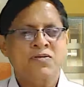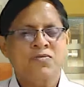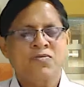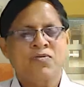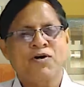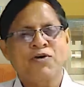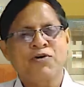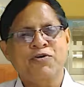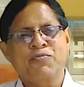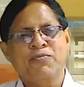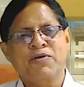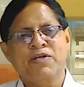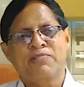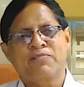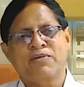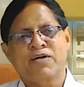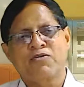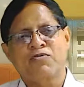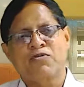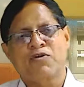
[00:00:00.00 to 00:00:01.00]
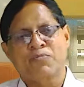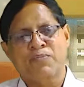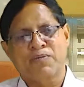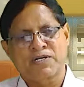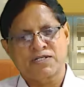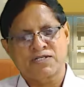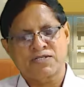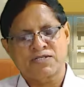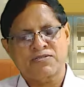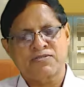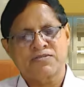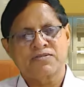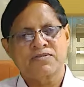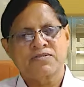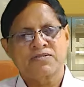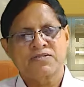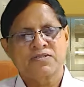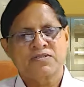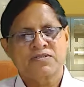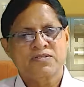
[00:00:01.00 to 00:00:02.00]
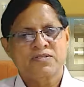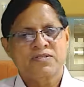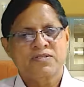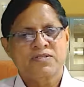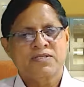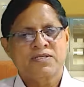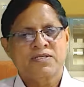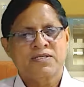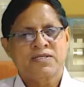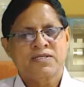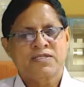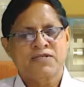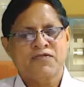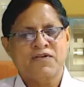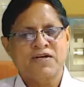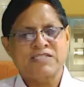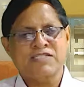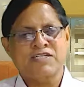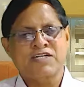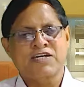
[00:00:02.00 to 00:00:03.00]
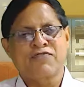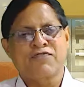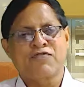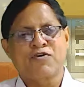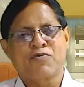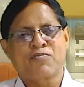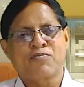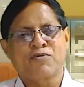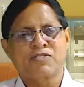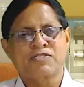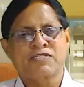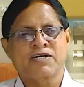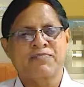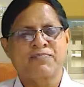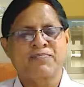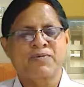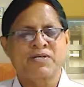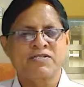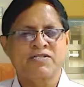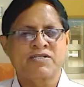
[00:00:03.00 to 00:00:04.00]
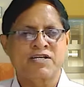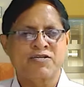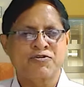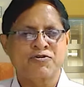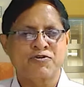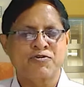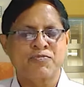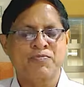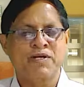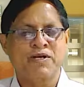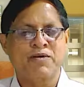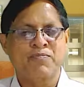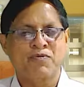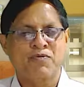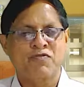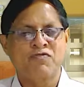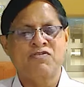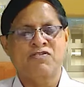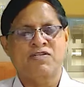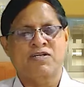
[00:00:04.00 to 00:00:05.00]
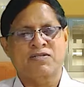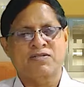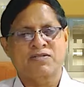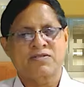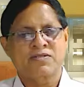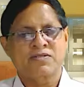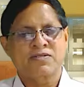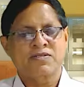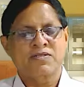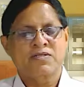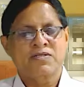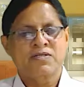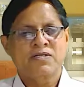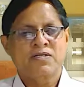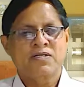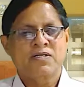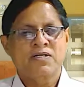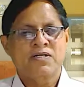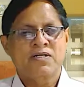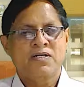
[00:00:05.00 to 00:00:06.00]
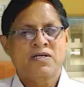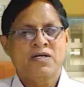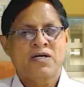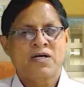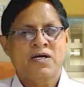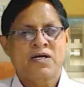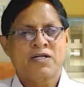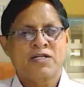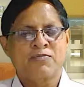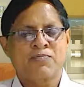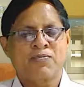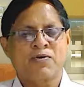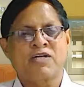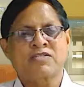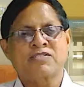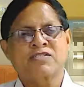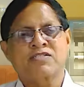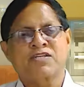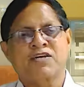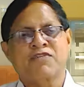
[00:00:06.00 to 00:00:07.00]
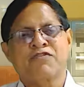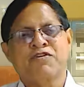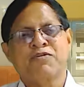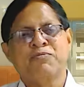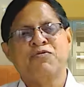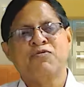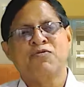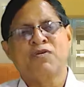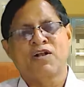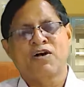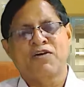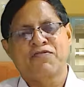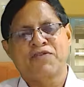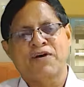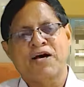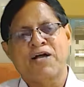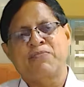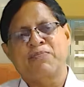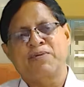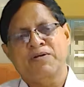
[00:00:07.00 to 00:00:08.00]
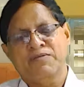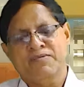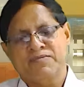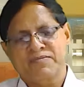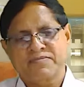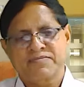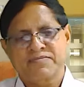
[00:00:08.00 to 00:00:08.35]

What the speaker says: what do you mean by cooperation? The first and foremost step is there should be a provision, the process of removal of RP.